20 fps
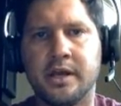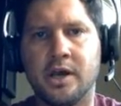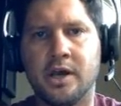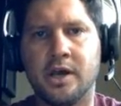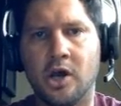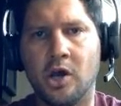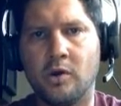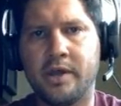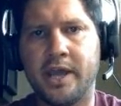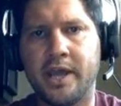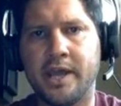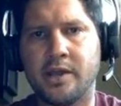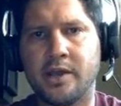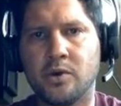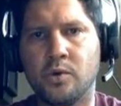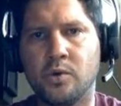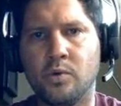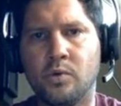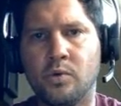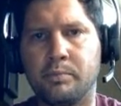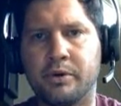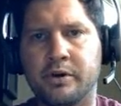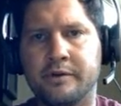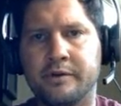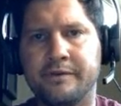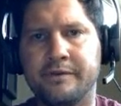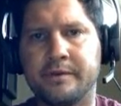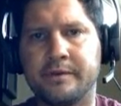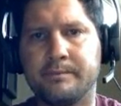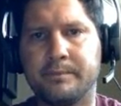Okay, cool.
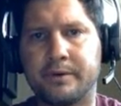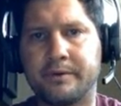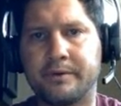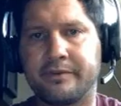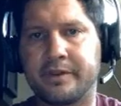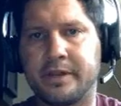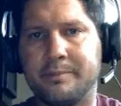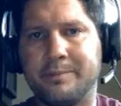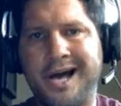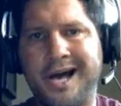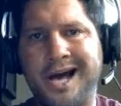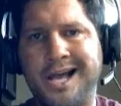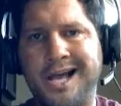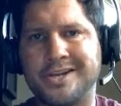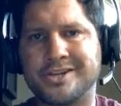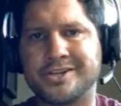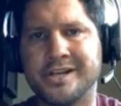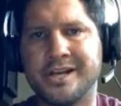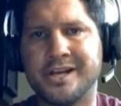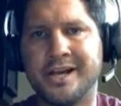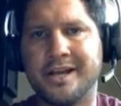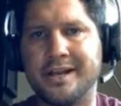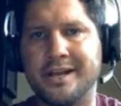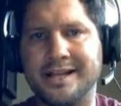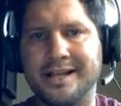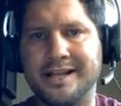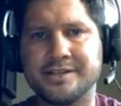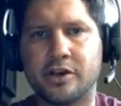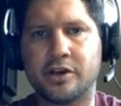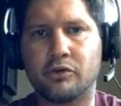Perfectly posh. Now
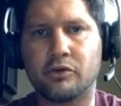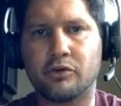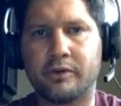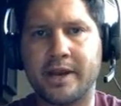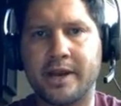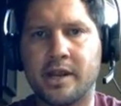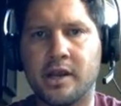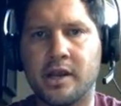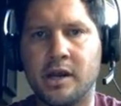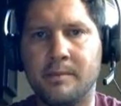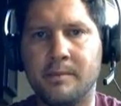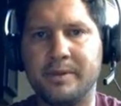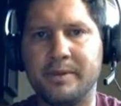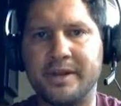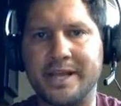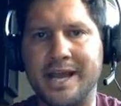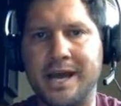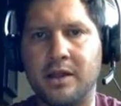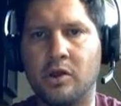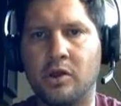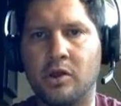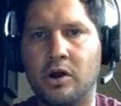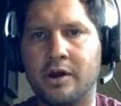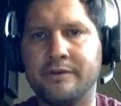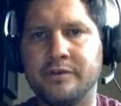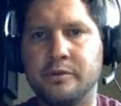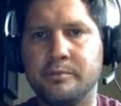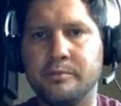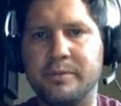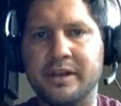that's a great company. How long
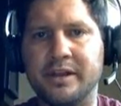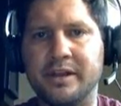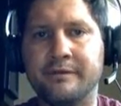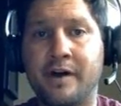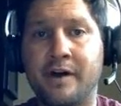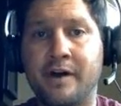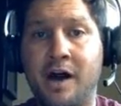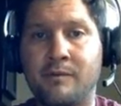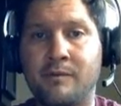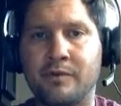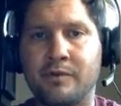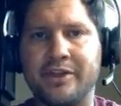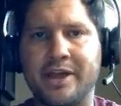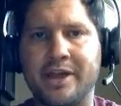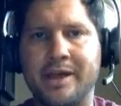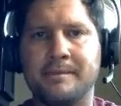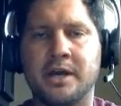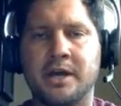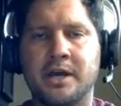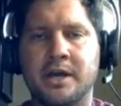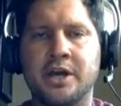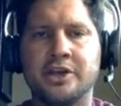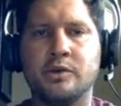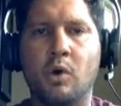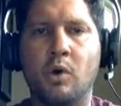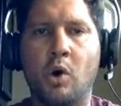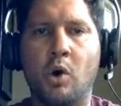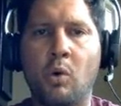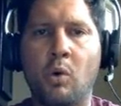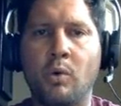have you been involved with them?
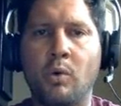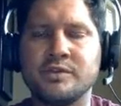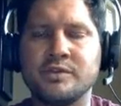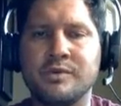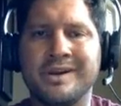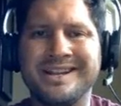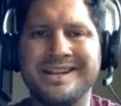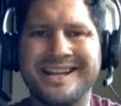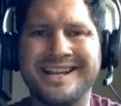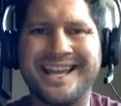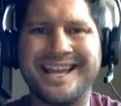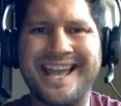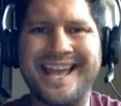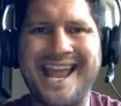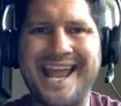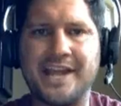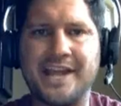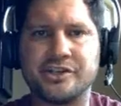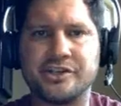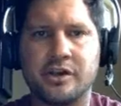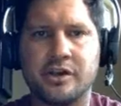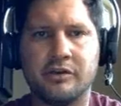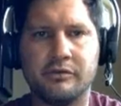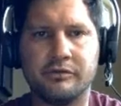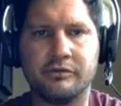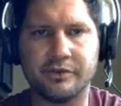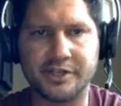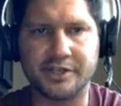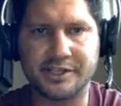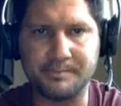You always want to engage.
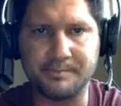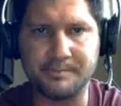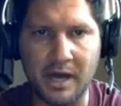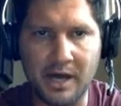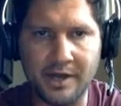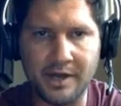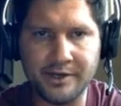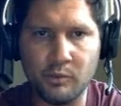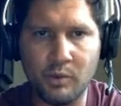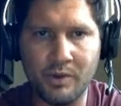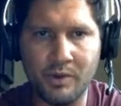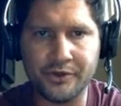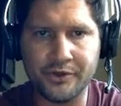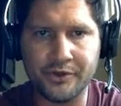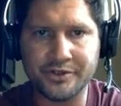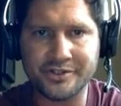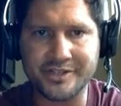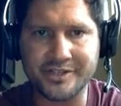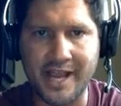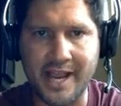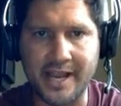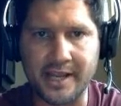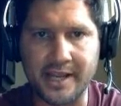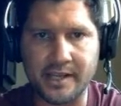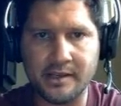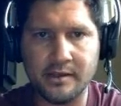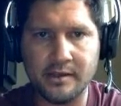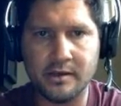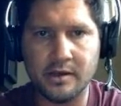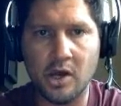respond to what they're
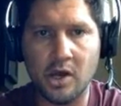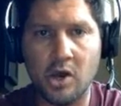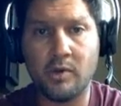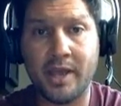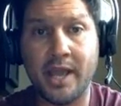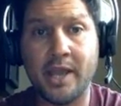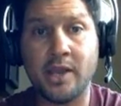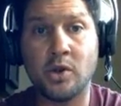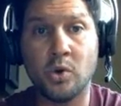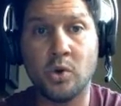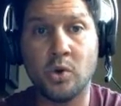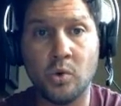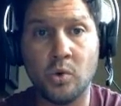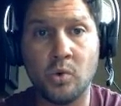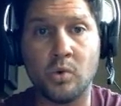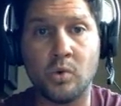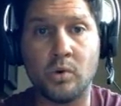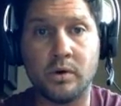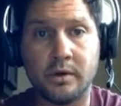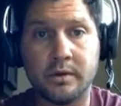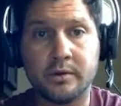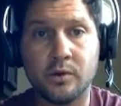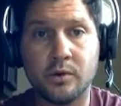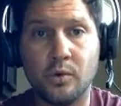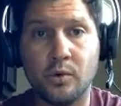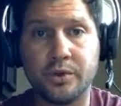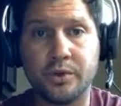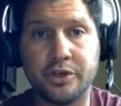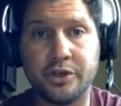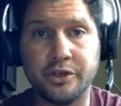saying. Okay, cool.
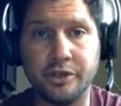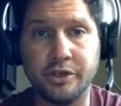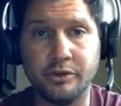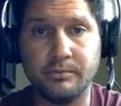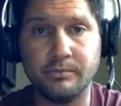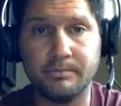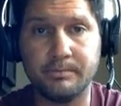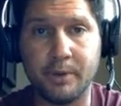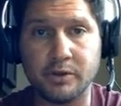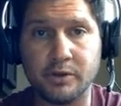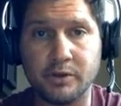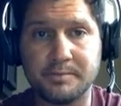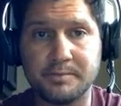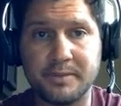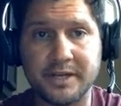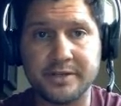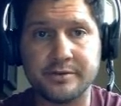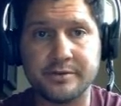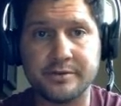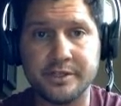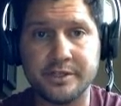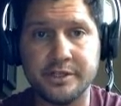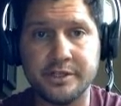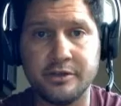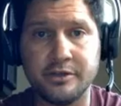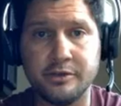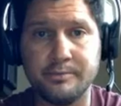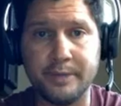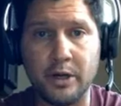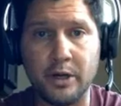Cool. You post pictures and you
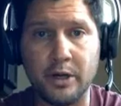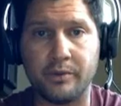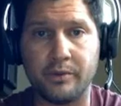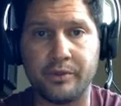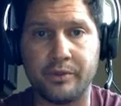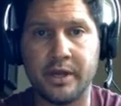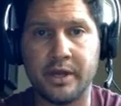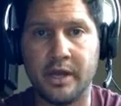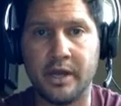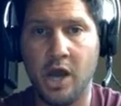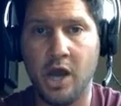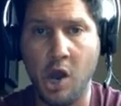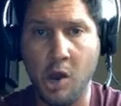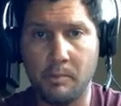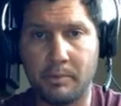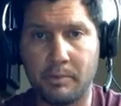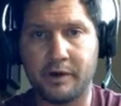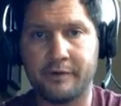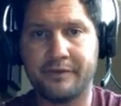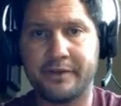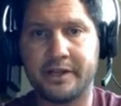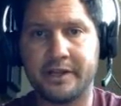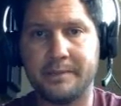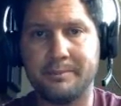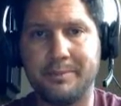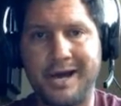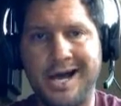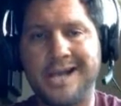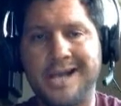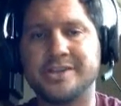do both. Oh, Perfectly
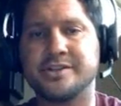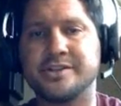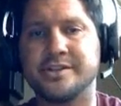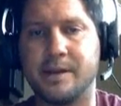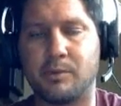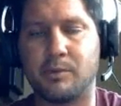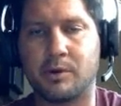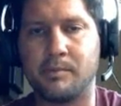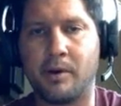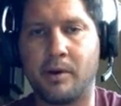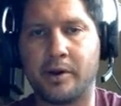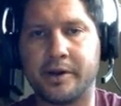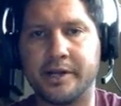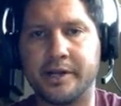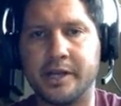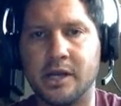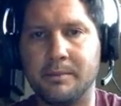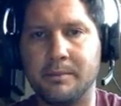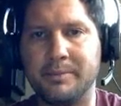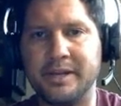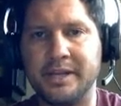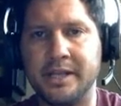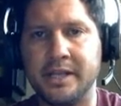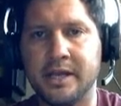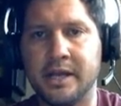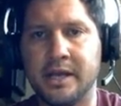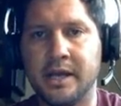Posh Network Marketing Company.